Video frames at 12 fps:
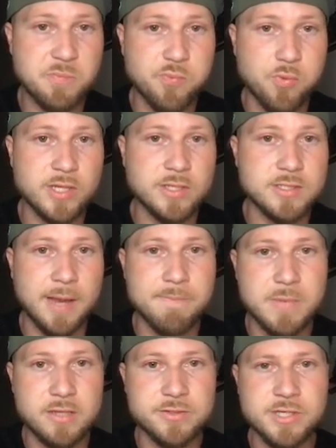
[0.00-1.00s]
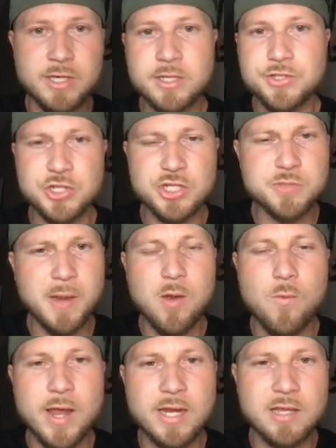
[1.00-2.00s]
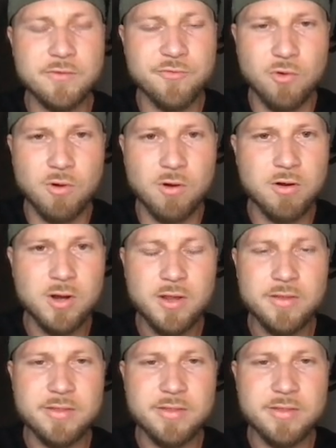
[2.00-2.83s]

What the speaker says: points I missed just by waiting for